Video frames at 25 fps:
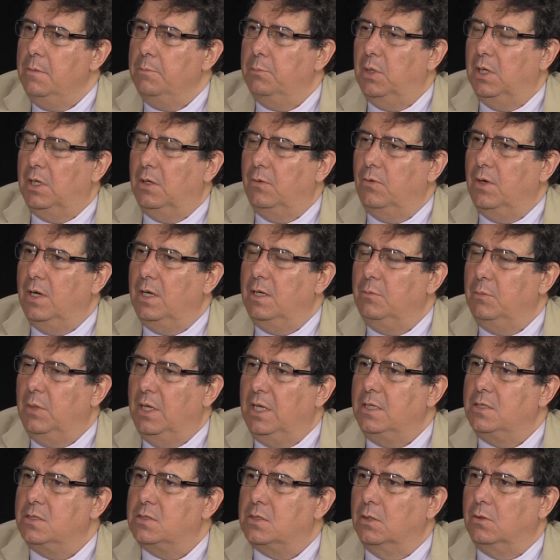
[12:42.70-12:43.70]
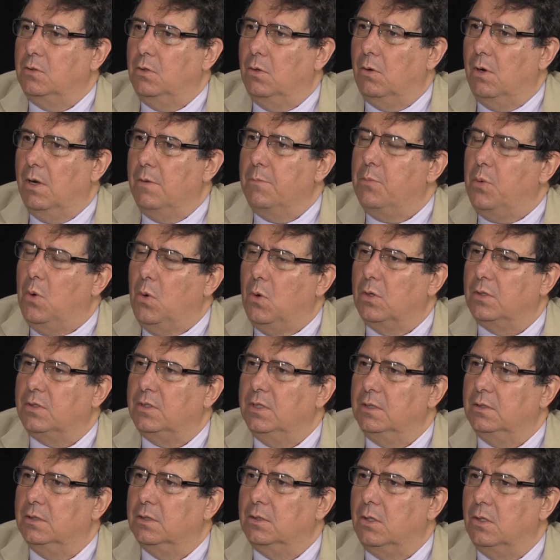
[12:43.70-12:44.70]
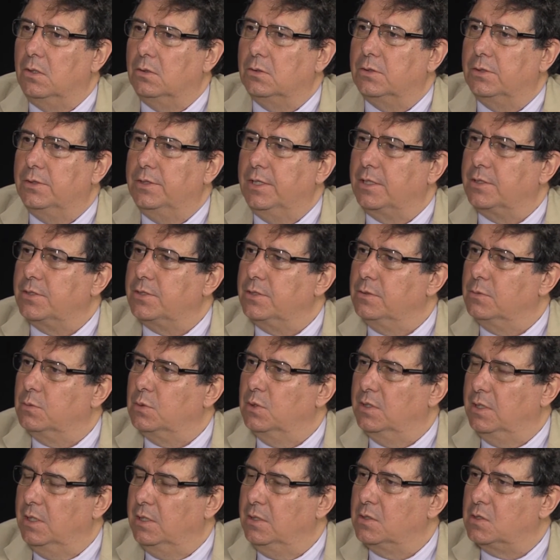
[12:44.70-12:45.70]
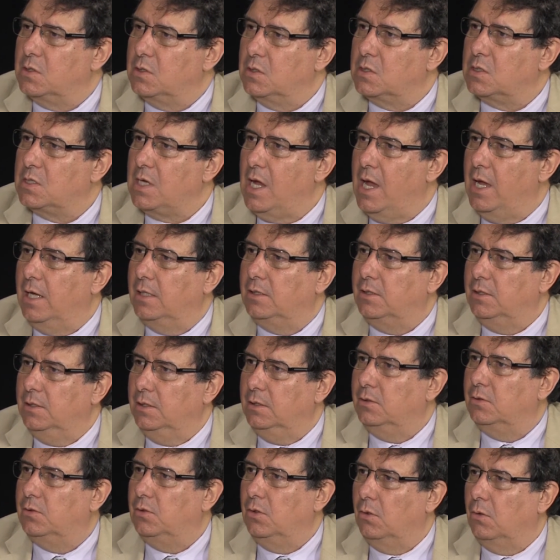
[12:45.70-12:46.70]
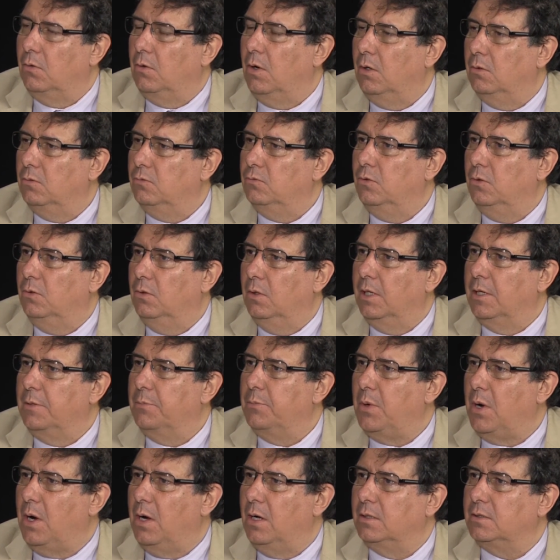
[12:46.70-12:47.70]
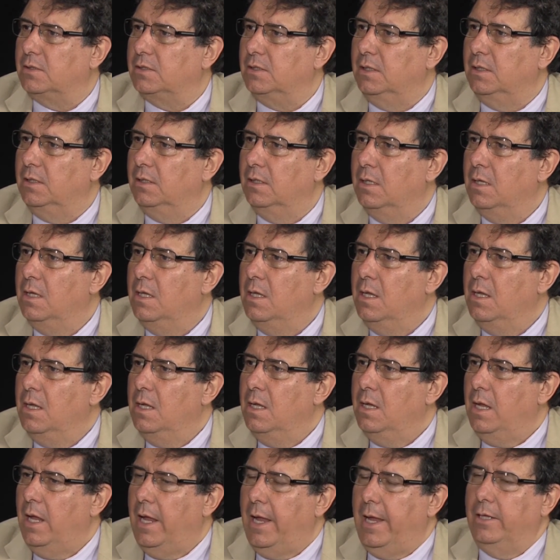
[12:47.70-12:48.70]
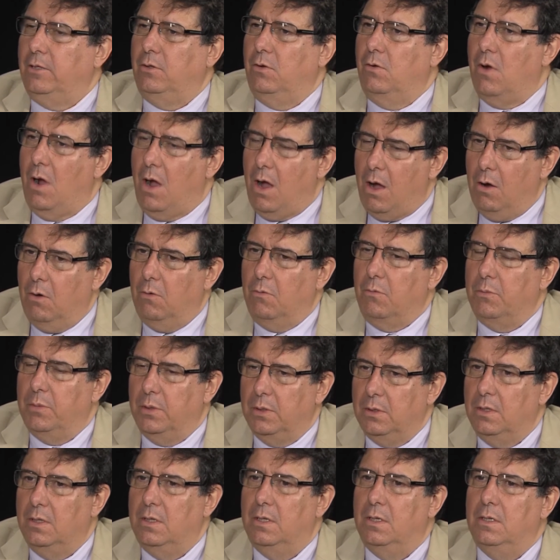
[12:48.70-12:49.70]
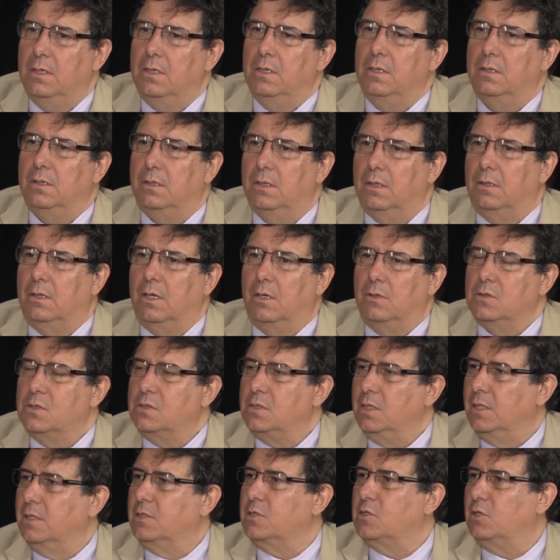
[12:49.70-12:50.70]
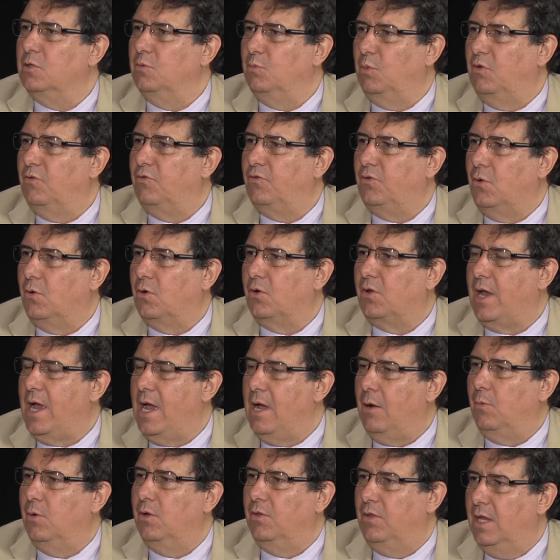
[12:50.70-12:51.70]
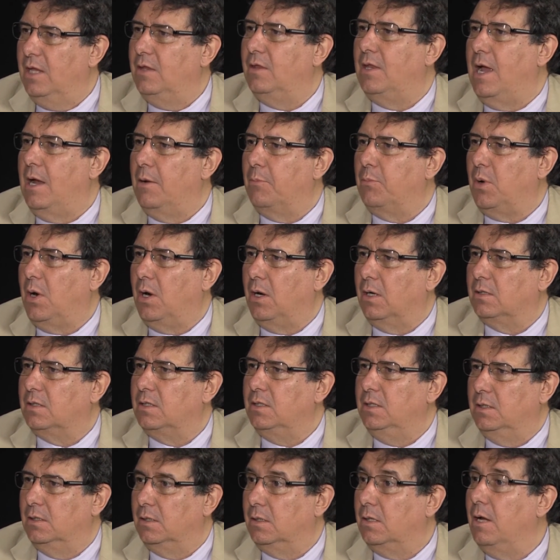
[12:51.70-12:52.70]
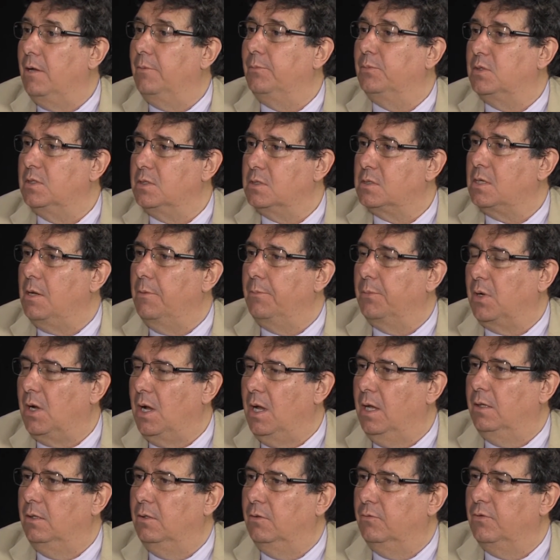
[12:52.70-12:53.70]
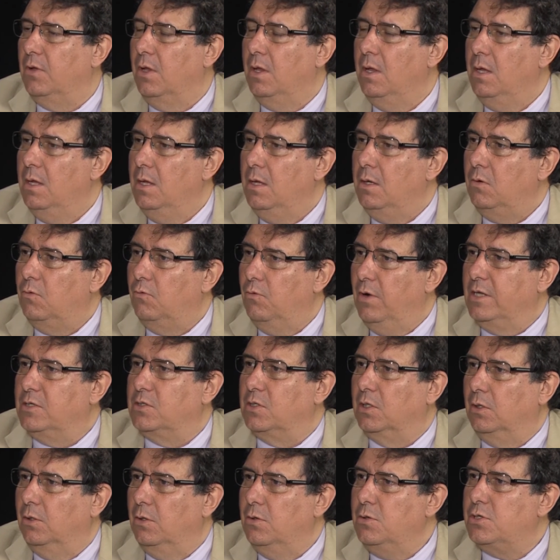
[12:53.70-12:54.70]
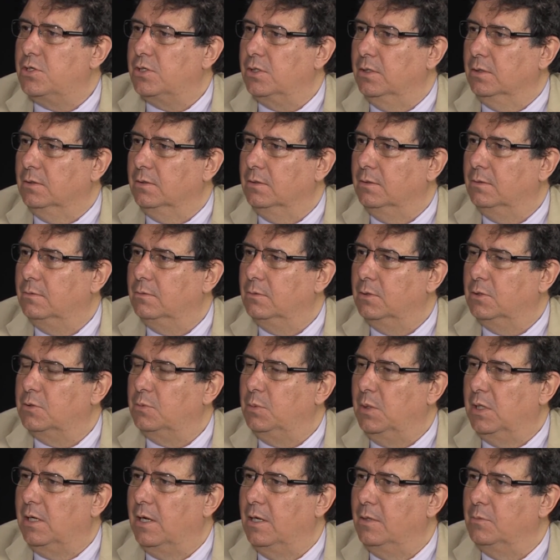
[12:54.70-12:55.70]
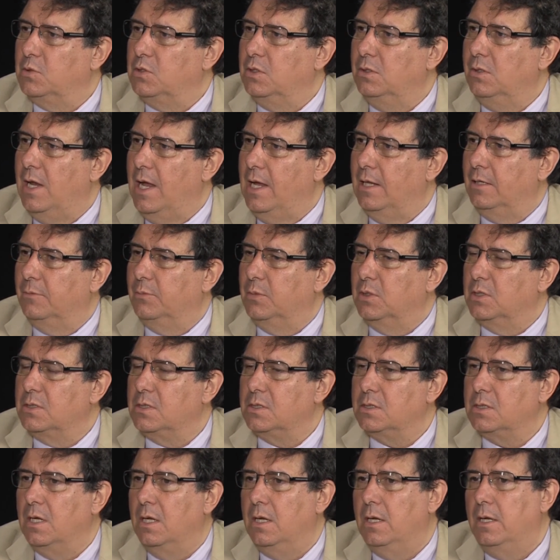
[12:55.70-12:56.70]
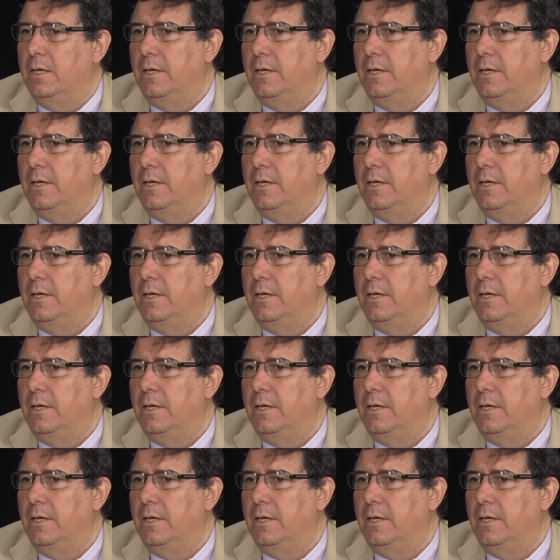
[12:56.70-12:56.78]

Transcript: But it really means that you're importing the contradictions within society into your own ruling party, and you hope that those things can be fought out within that party and come to some kind of resolution which becomes unanimous.